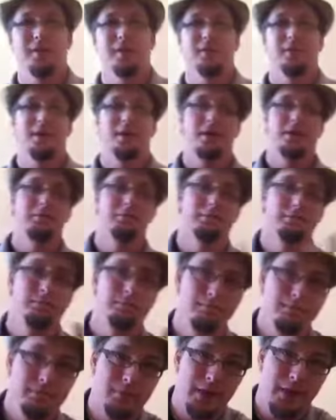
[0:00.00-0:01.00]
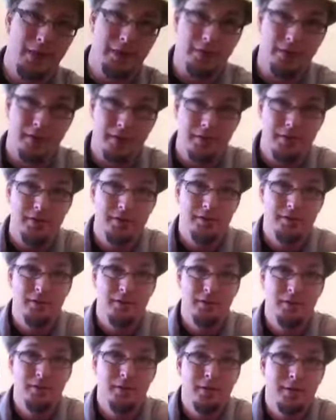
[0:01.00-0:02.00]
I got this.
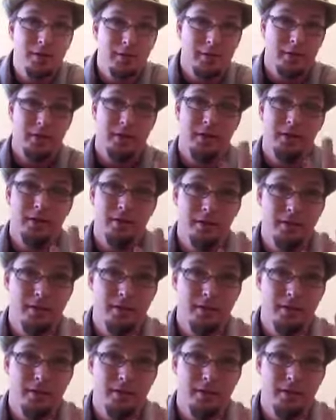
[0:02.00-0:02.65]
Okay?